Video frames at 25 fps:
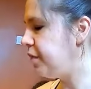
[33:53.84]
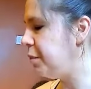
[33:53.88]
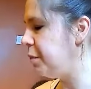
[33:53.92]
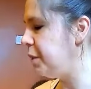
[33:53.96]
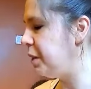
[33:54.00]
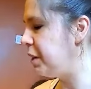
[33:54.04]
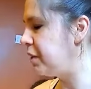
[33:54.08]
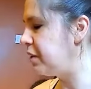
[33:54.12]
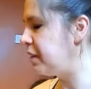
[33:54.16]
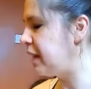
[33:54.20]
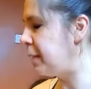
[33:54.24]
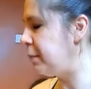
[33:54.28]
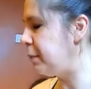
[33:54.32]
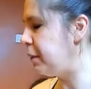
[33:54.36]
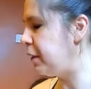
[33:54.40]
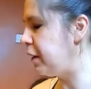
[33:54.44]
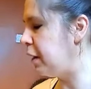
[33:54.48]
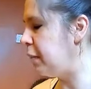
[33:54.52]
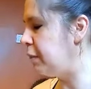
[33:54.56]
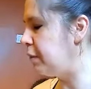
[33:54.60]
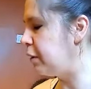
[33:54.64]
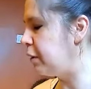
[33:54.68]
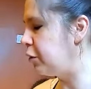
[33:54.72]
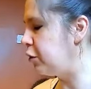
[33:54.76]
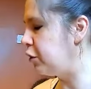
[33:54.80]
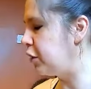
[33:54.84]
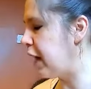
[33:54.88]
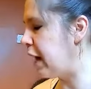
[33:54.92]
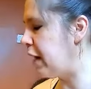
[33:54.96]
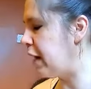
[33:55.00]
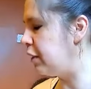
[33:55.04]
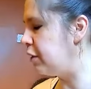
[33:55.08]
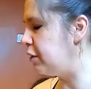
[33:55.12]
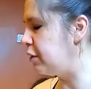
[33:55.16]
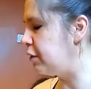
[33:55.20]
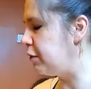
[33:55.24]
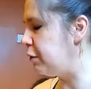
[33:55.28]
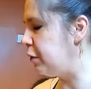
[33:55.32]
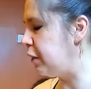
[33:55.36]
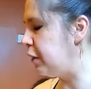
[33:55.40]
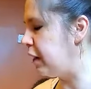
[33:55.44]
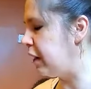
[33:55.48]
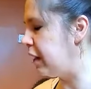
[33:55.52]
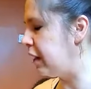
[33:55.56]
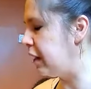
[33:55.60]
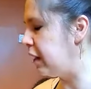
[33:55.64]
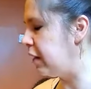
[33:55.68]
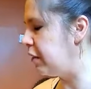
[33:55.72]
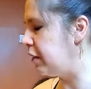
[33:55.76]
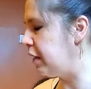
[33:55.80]
because that becomes our challenge of
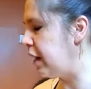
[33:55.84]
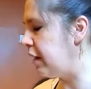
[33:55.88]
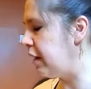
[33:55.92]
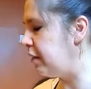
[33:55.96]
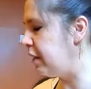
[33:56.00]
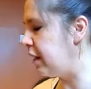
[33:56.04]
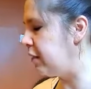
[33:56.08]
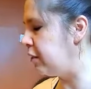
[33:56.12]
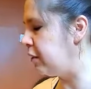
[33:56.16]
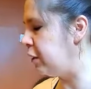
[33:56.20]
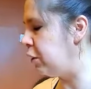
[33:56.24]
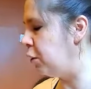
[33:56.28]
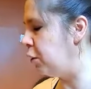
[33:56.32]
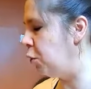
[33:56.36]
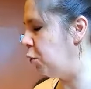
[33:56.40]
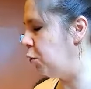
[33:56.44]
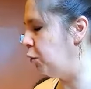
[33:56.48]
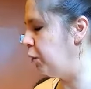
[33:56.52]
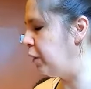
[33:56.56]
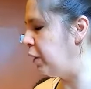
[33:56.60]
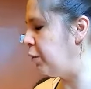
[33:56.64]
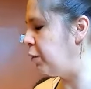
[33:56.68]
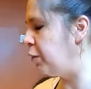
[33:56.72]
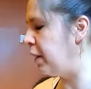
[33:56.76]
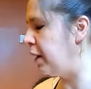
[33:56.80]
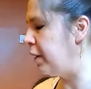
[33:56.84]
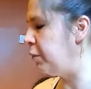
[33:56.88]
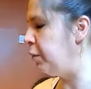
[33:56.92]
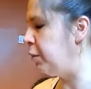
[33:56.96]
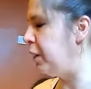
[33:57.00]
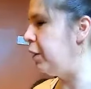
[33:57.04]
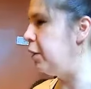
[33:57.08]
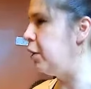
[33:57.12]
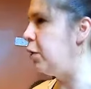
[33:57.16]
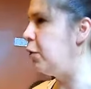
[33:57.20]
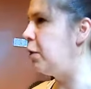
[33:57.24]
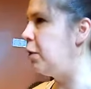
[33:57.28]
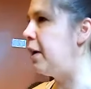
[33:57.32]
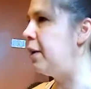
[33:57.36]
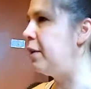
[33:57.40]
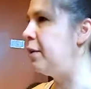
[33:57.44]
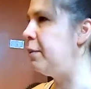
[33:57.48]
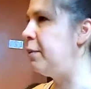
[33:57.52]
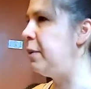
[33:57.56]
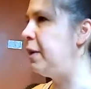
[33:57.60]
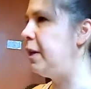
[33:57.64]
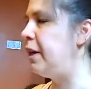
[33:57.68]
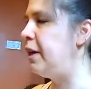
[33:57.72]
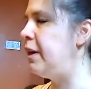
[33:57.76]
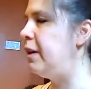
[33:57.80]
thinking that that's the only way we know how to
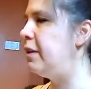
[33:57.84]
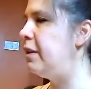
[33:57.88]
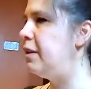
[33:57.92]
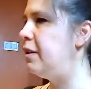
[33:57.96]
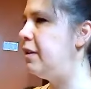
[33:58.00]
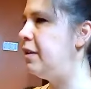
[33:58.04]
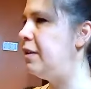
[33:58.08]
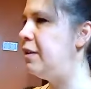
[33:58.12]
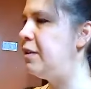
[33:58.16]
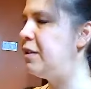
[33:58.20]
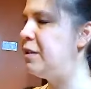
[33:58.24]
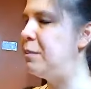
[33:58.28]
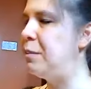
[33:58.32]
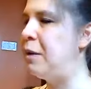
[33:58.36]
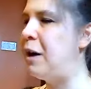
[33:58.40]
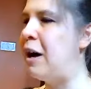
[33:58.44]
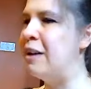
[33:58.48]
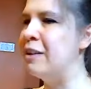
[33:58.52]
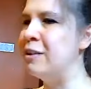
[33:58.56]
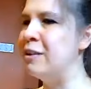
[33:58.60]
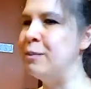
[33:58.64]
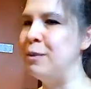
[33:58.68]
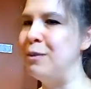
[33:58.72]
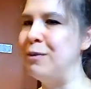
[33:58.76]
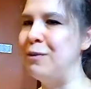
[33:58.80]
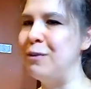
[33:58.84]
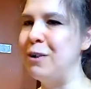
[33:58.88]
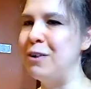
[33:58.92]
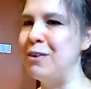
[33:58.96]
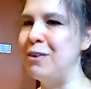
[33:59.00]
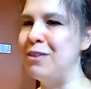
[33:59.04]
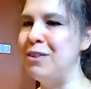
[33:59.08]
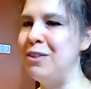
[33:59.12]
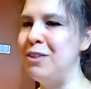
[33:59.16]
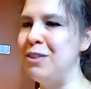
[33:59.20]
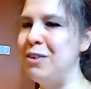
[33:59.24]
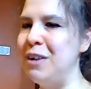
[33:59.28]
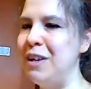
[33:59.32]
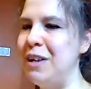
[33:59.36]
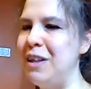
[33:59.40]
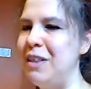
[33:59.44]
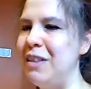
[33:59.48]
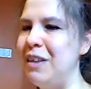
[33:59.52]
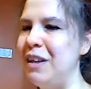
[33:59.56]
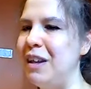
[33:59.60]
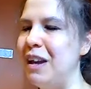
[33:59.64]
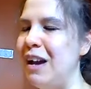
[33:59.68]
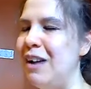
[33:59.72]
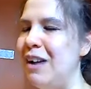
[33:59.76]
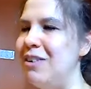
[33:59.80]
be. It's impossible for us to do
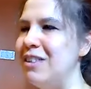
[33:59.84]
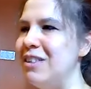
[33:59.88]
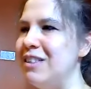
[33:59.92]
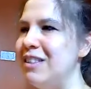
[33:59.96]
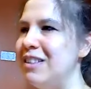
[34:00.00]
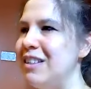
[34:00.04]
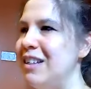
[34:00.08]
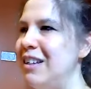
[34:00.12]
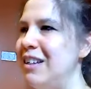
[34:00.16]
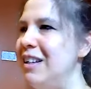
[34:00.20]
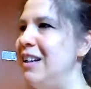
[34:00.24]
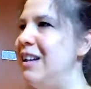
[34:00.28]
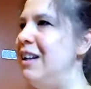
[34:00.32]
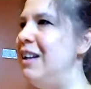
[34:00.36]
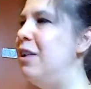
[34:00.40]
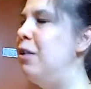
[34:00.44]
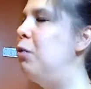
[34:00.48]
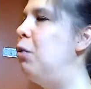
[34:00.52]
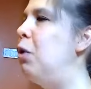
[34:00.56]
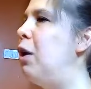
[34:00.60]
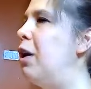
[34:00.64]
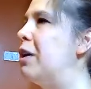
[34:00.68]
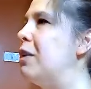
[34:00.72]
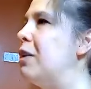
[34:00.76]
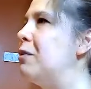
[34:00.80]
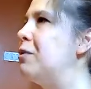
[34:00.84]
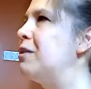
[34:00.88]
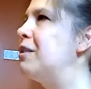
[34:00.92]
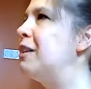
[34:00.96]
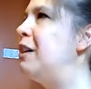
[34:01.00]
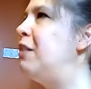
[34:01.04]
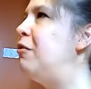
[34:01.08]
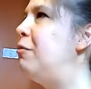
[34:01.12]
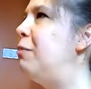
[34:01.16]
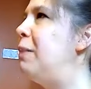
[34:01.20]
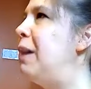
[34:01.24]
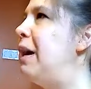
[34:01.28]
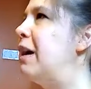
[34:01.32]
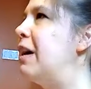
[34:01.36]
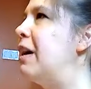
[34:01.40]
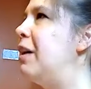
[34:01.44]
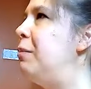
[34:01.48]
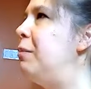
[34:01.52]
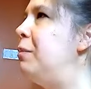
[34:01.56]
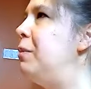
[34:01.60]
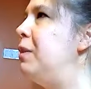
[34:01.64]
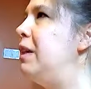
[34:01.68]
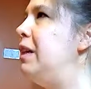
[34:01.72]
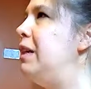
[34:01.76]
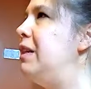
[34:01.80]
anything else. Walk yourself back
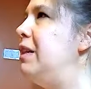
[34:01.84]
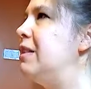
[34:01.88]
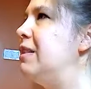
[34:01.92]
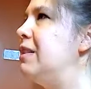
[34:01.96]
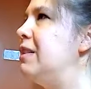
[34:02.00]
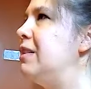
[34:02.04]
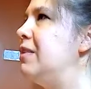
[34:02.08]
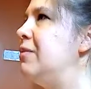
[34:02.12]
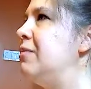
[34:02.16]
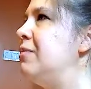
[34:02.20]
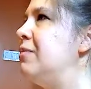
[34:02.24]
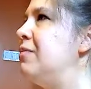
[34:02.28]
up, please.